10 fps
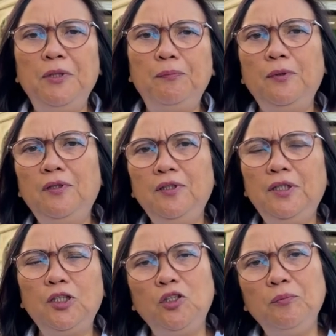people
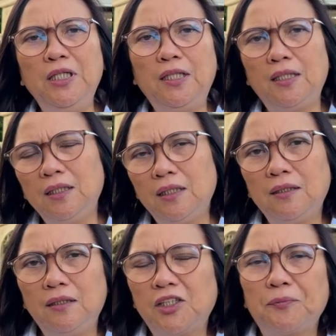that you meet are not
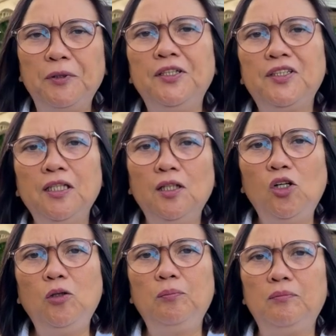experiencing the
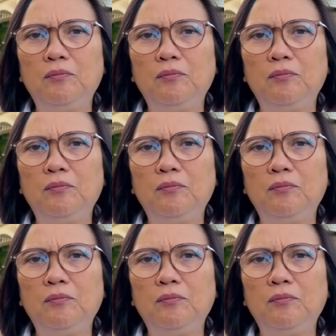hope,